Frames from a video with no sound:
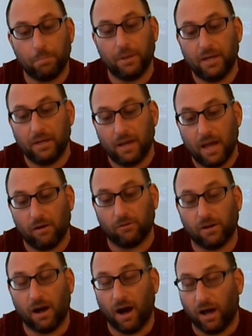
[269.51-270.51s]
being
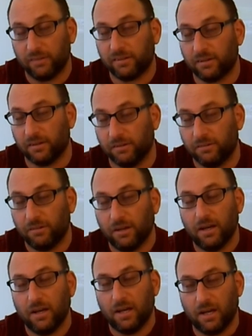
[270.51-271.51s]
held
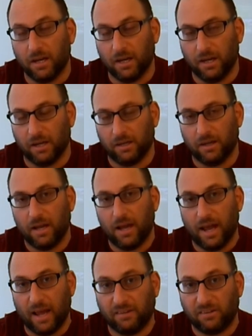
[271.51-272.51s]
hostage
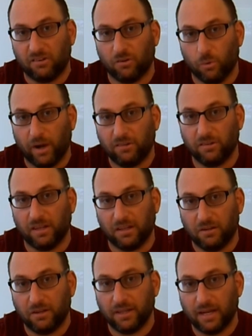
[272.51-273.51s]
in a situation
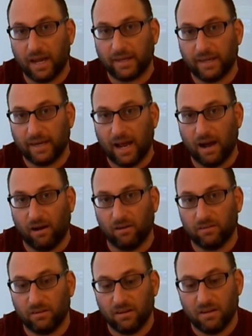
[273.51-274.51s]
that you cannot get
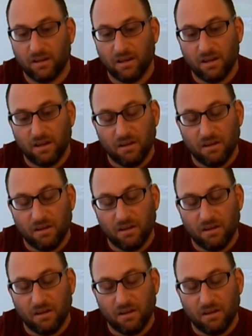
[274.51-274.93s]
out,